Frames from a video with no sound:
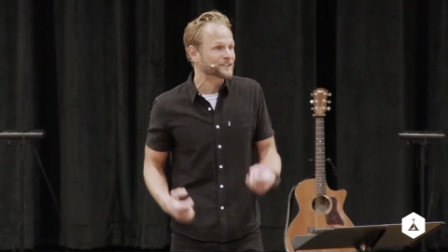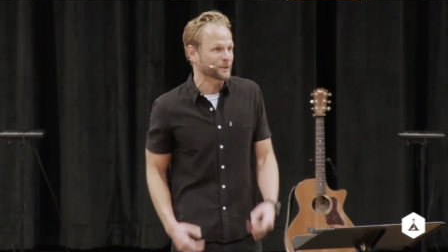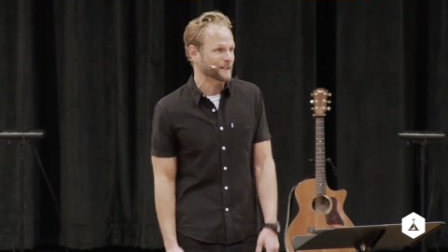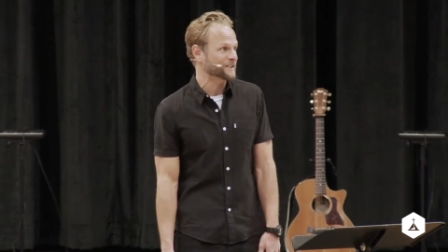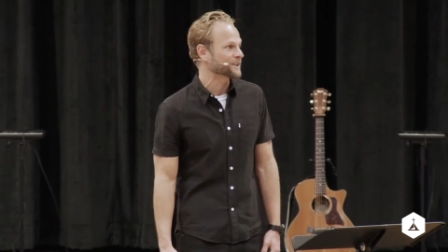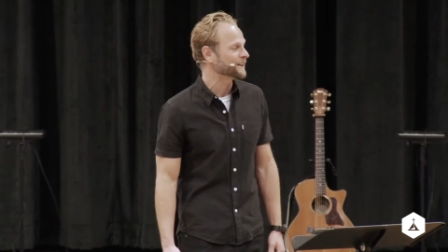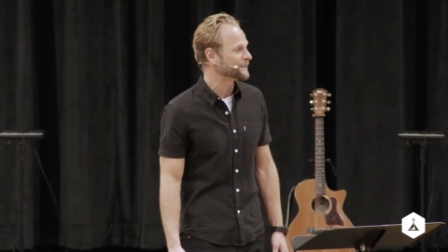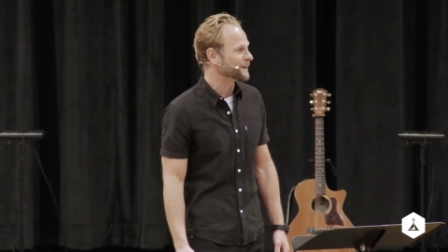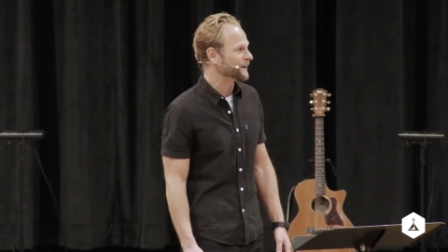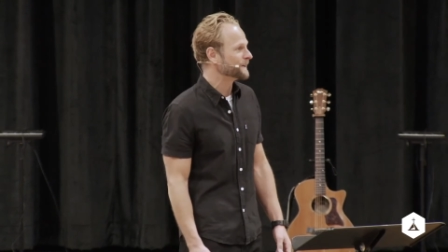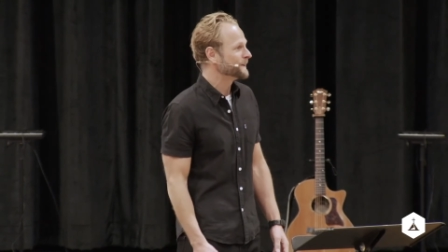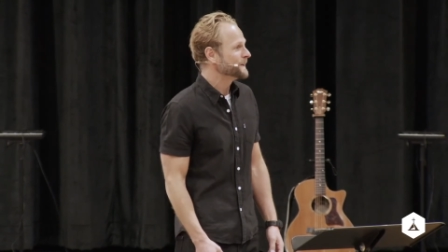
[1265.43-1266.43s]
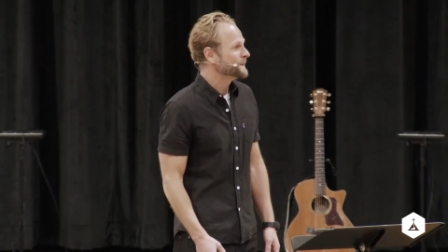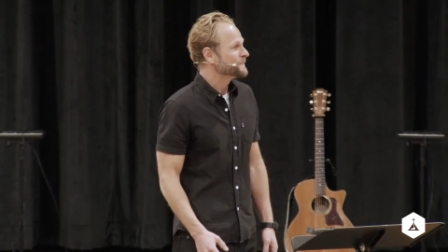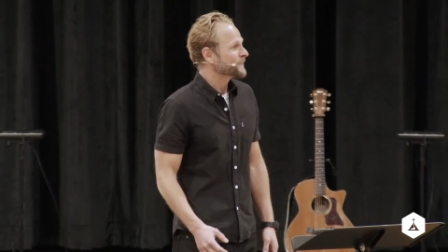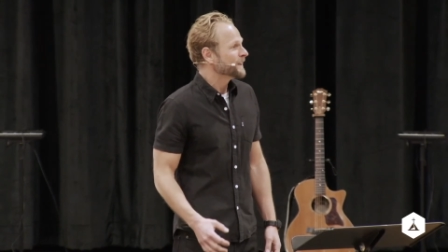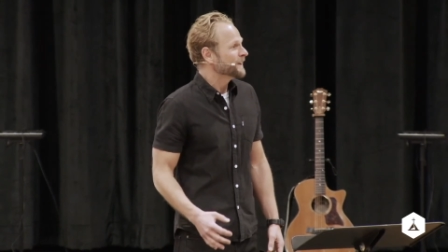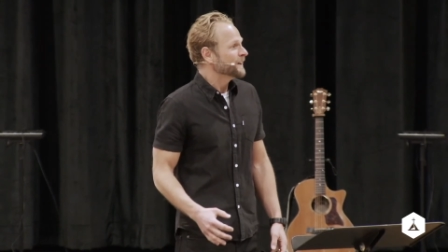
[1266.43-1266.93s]
to each other.
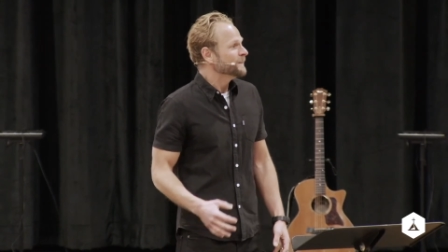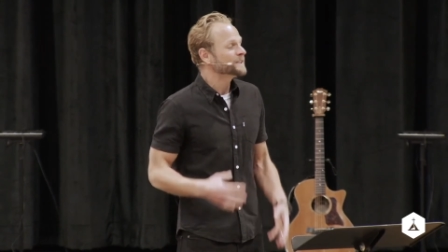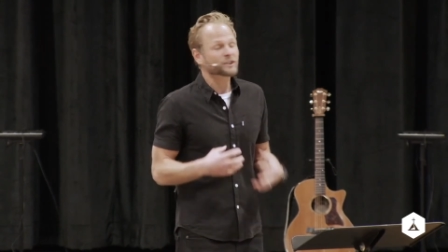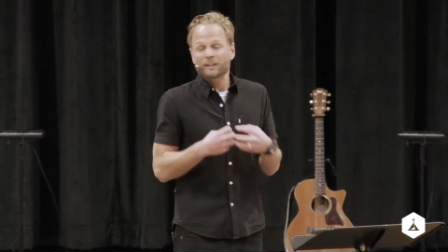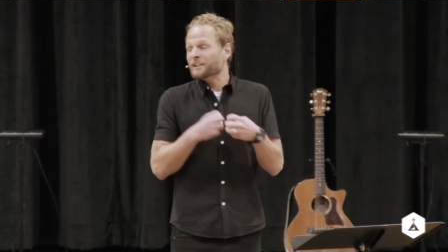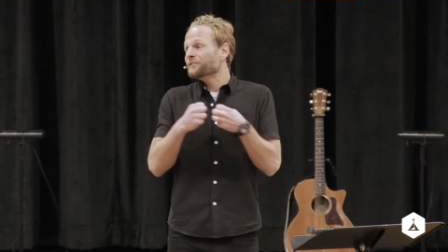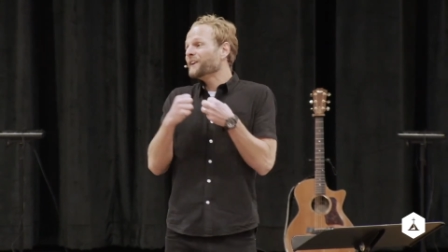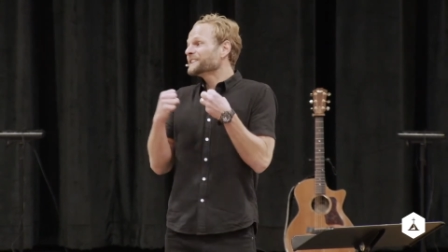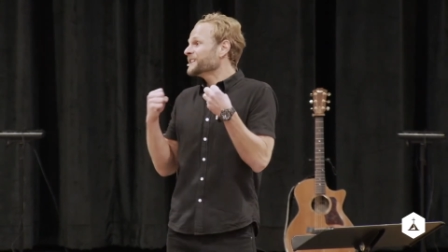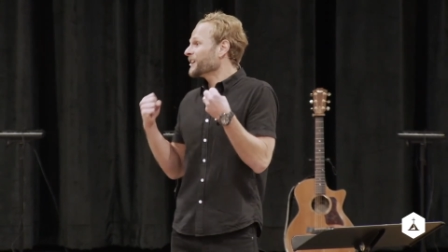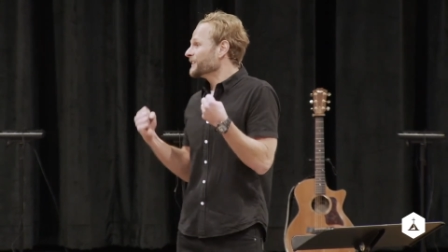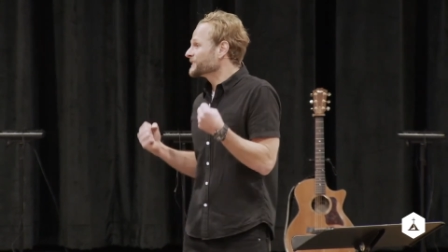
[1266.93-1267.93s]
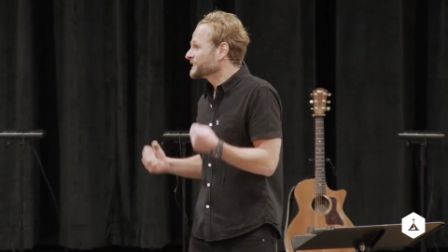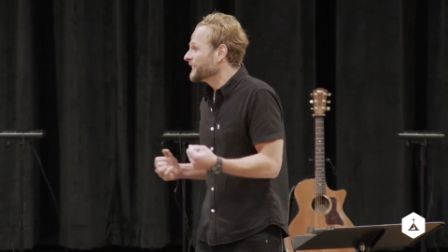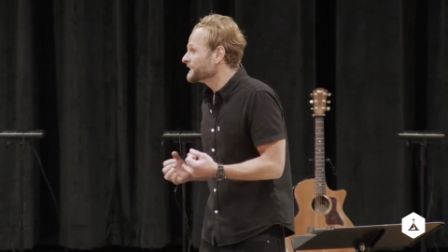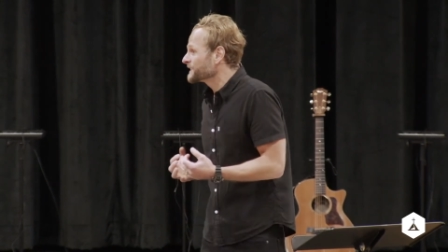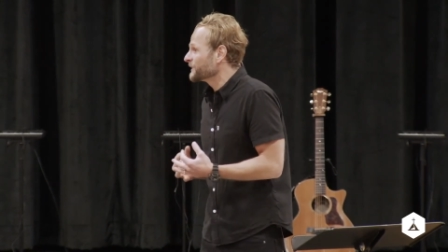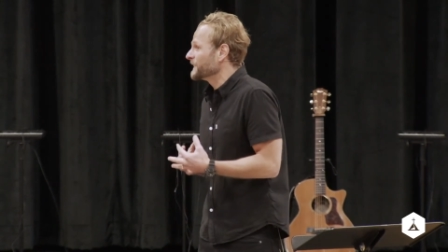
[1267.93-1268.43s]
We start confessing our
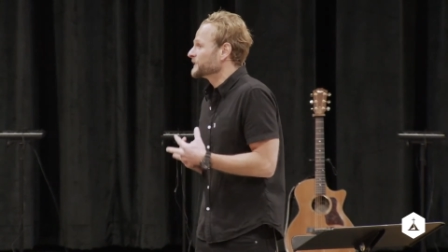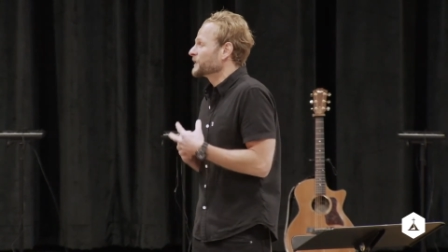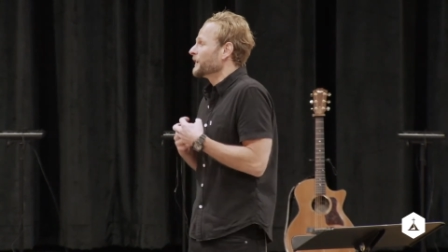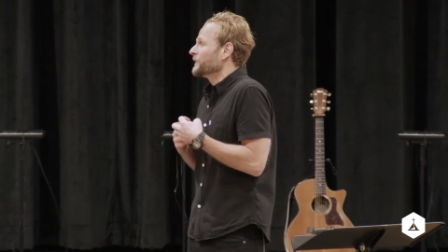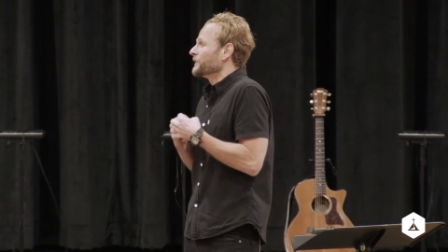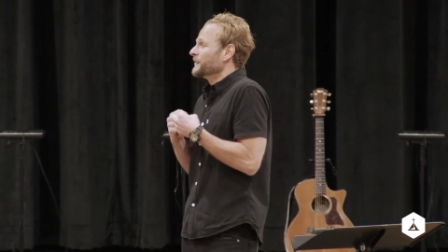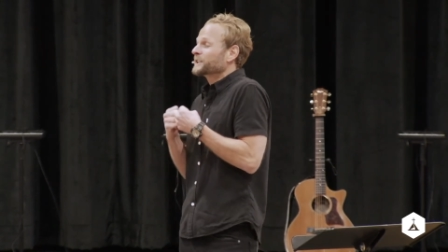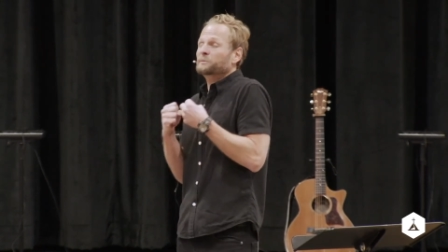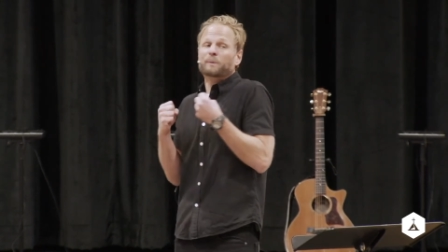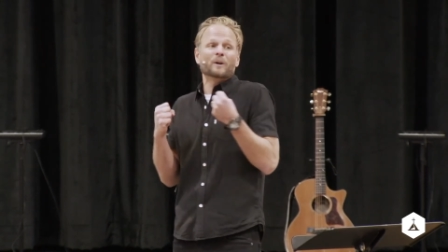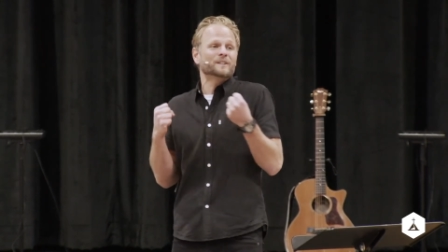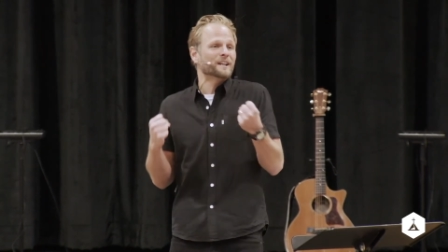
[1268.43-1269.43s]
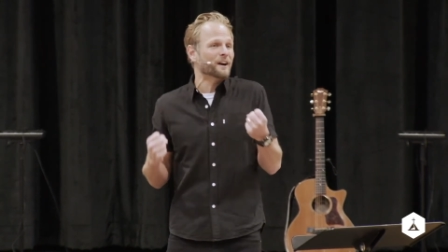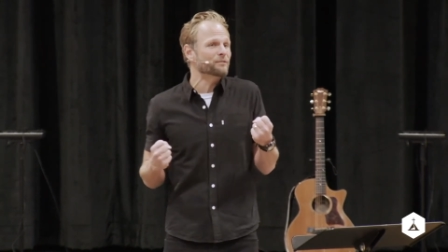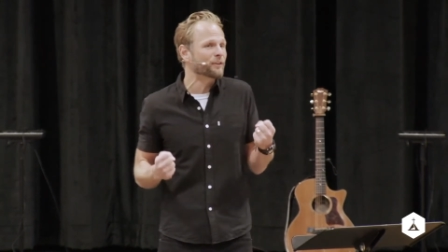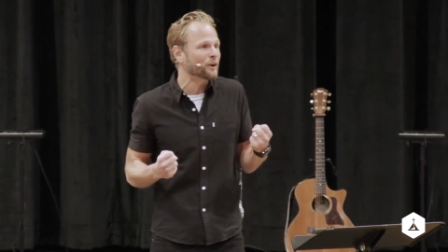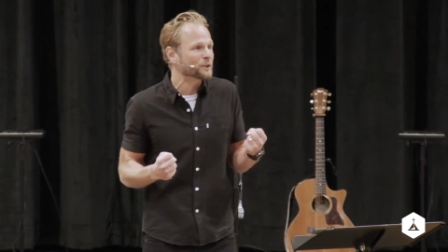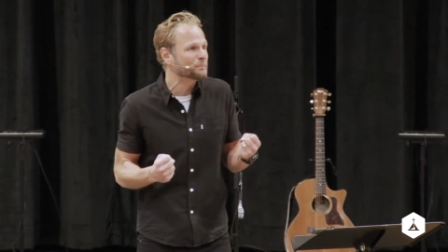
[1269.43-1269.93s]
sins to each other and exposing our
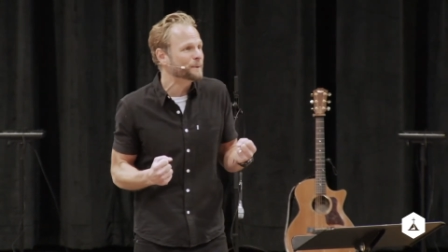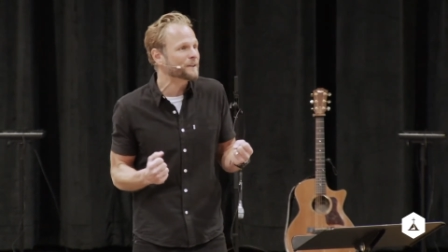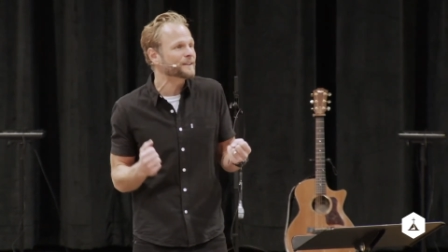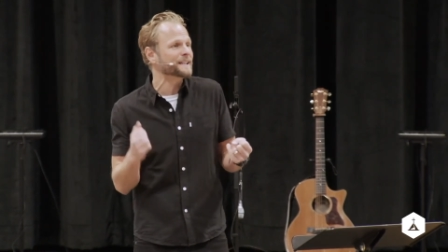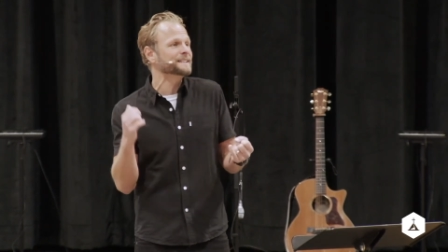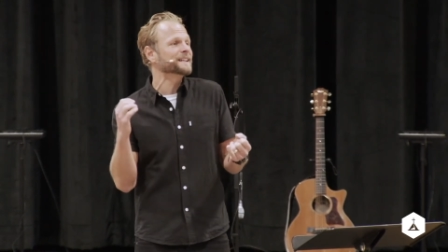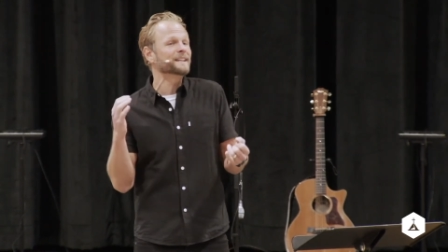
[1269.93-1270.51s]
vulnerabilities.